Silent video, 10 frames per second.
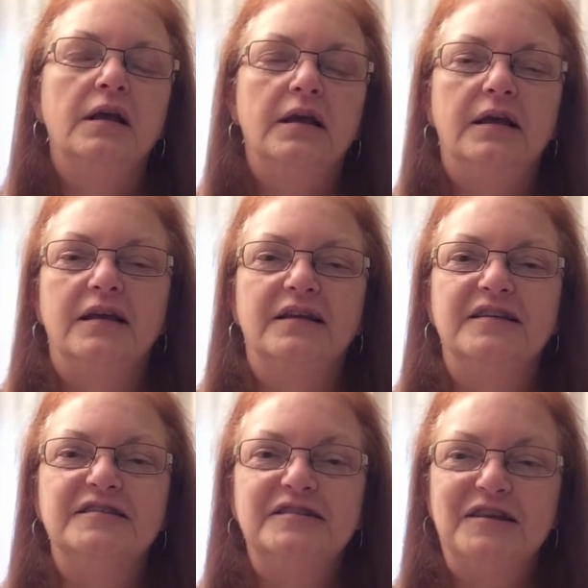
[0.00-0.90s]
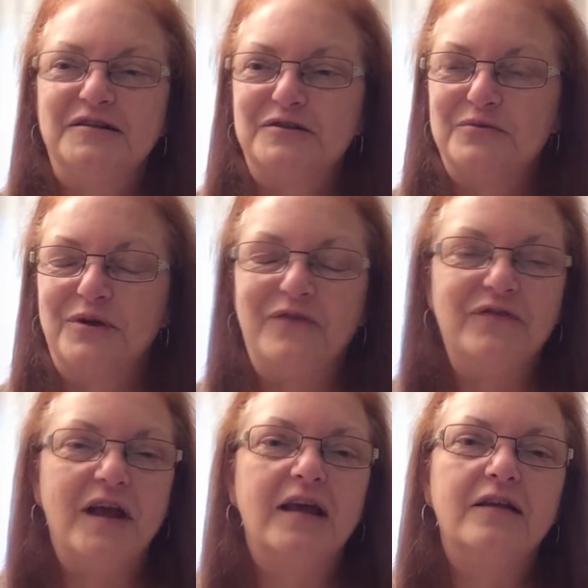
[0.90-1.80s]
is gets rid of
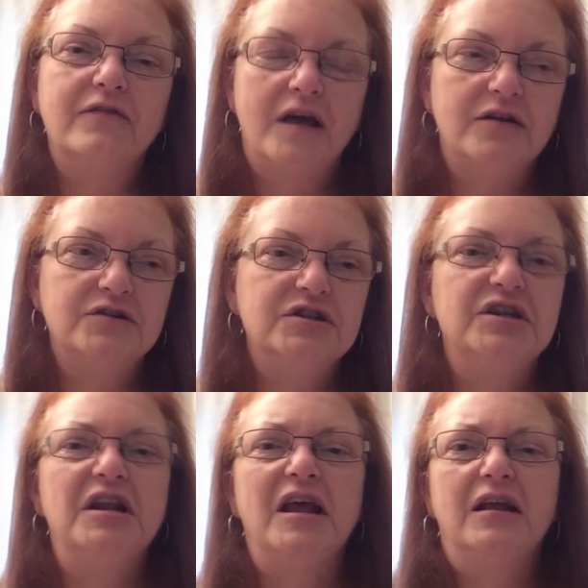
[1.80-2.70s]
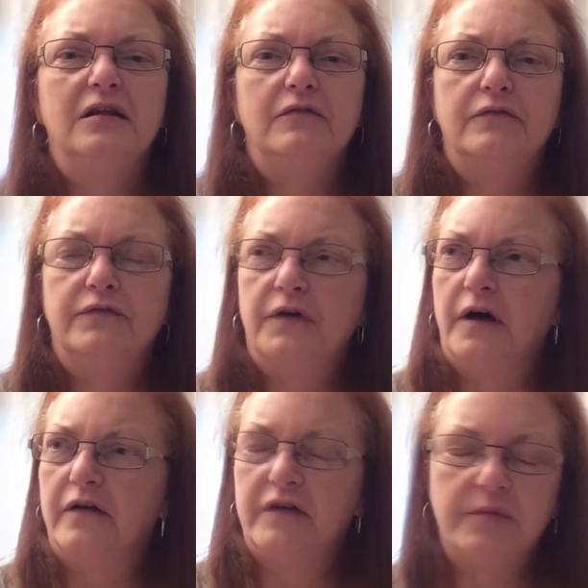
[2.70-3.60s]
negative energy, negative
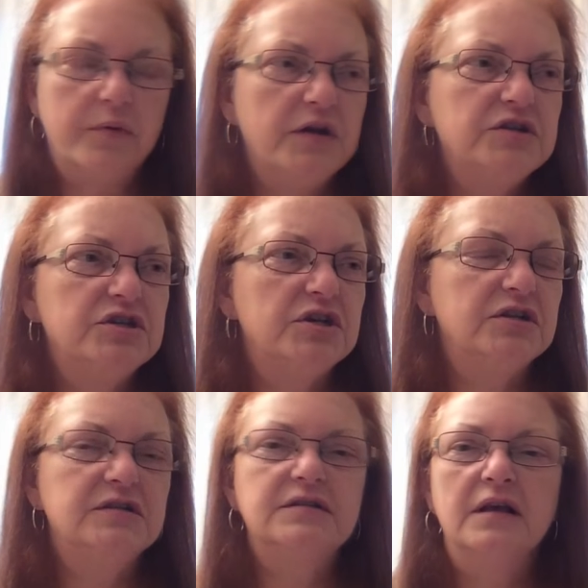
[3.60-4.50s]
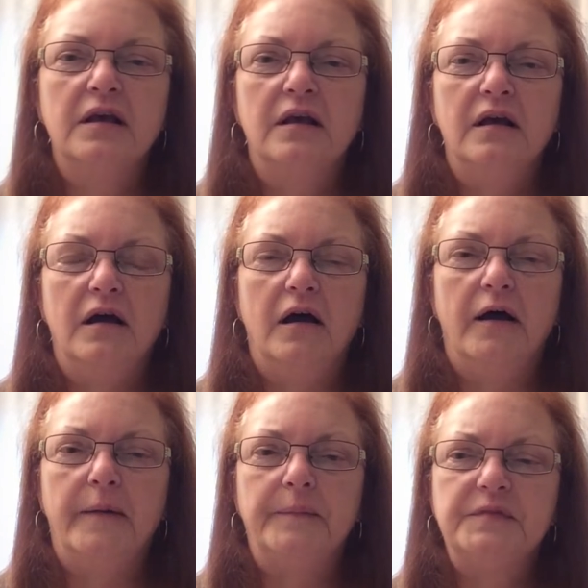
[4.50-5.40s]
vibrations.
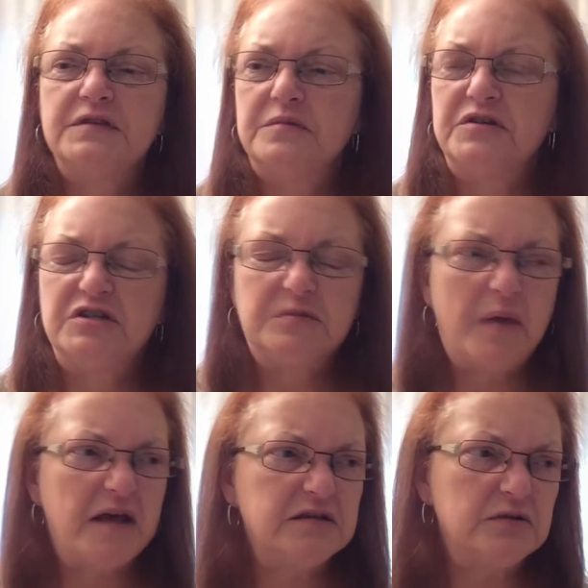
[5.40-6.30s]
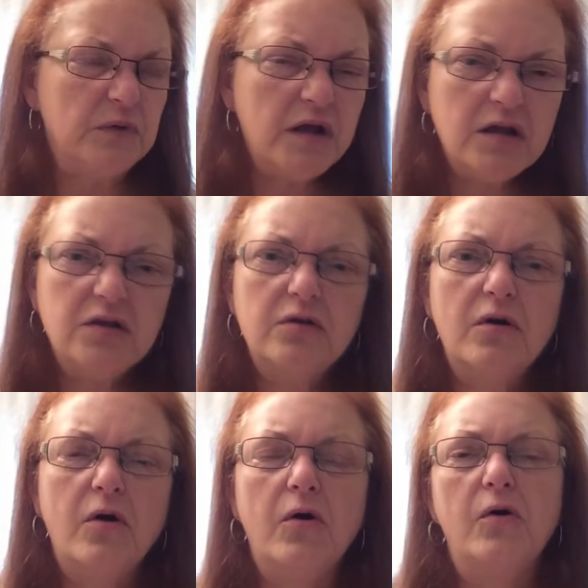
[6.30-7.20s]
Someone just passed away in your
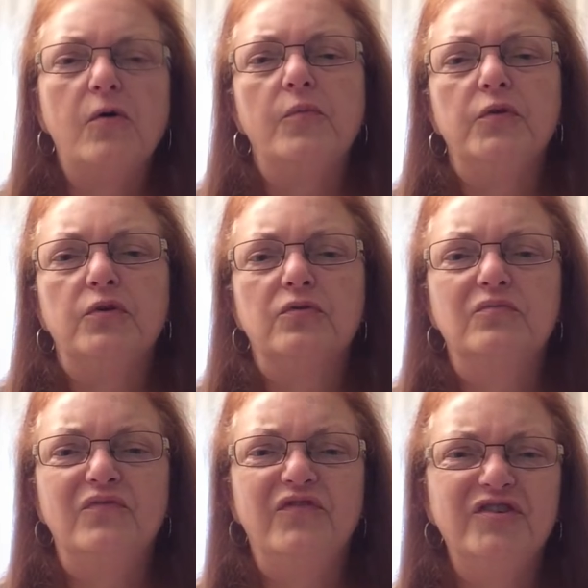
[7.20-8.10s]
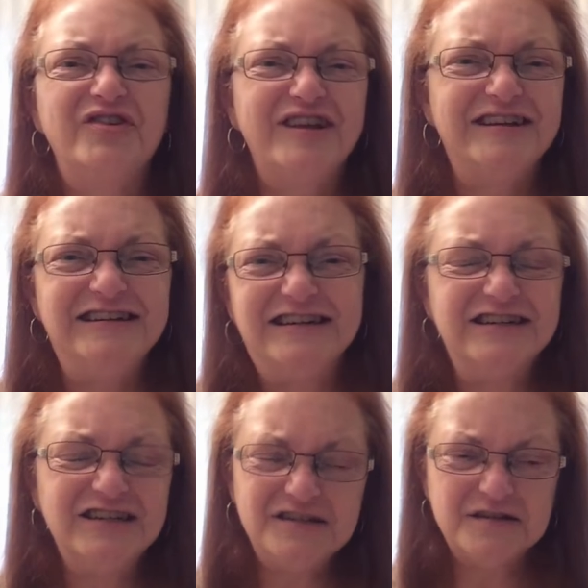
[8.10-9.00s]
home. You feel like
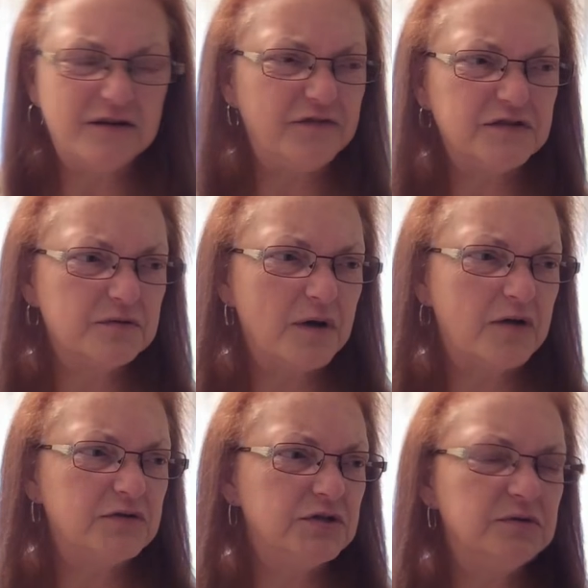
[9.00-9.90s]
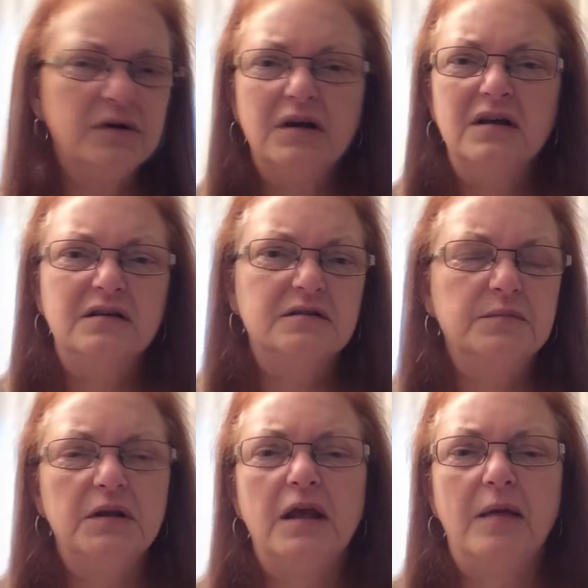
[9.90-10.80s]
gunky stuff is around you.
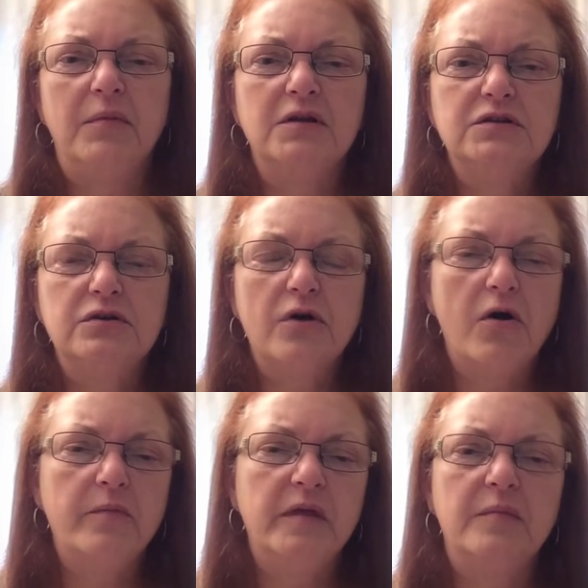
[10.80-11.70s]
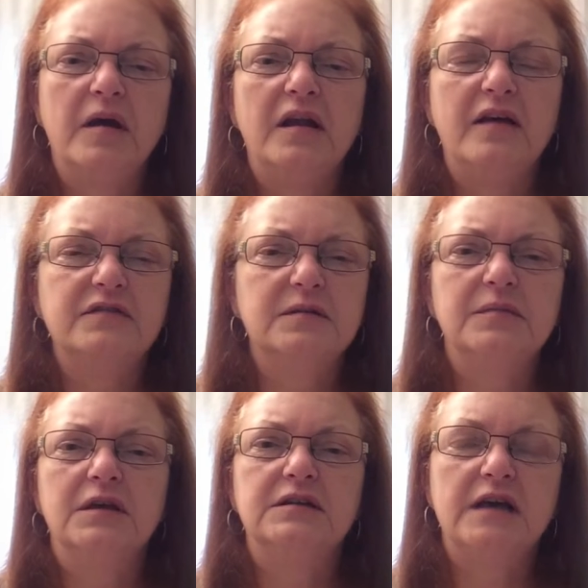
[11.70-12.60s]
Somebody came into your home. They might have
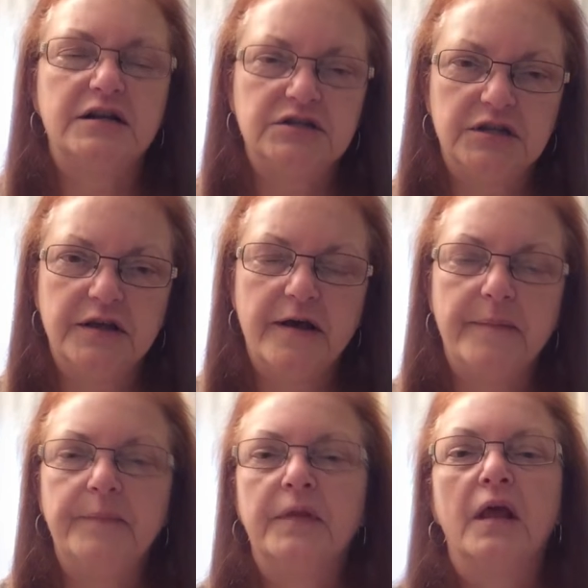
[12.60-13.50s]
something attached to them.